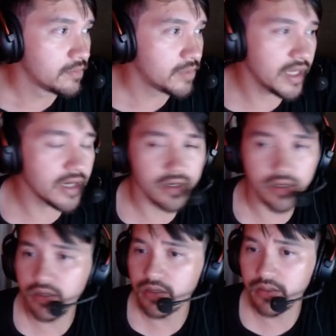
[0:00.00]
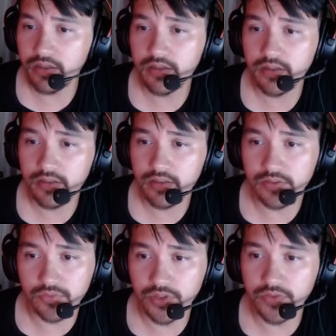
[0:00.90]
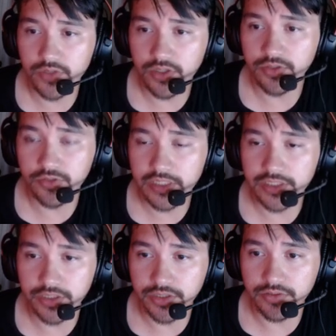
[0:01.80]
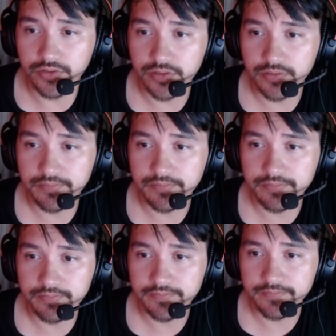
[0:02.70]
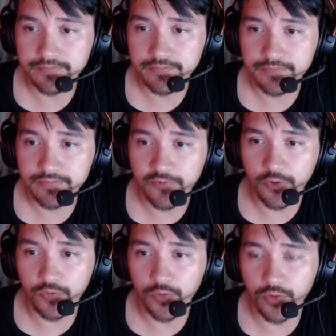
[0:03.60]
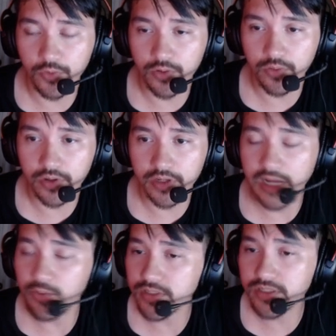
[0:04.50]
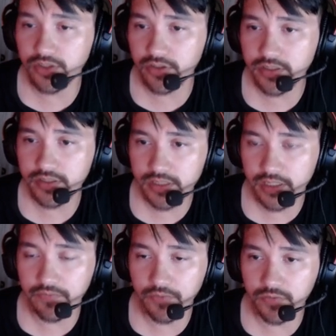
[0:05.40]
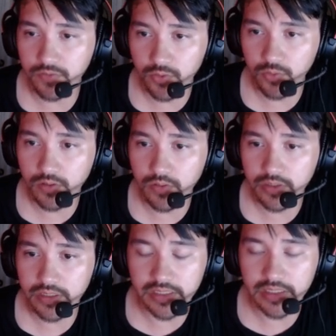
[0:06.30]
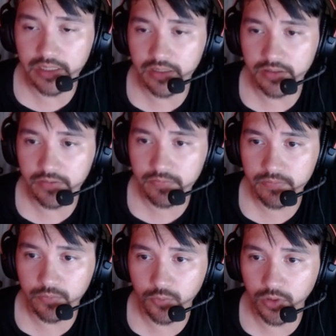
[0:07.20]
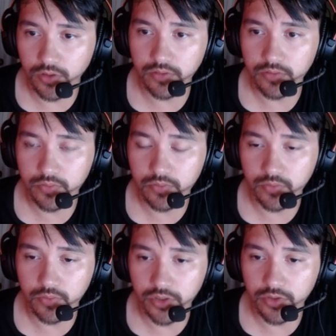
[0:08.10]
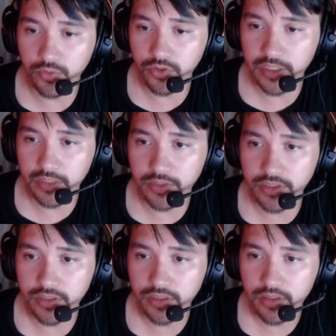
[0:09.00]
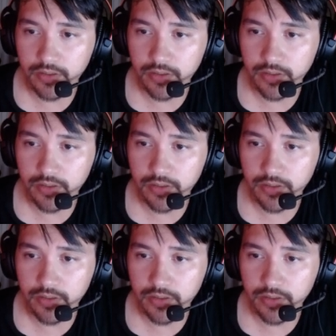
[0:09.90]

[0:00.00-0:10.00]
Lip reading: But yeah, really fucking tragic news. 44101. I was curious if 44101 in a world would do more damage.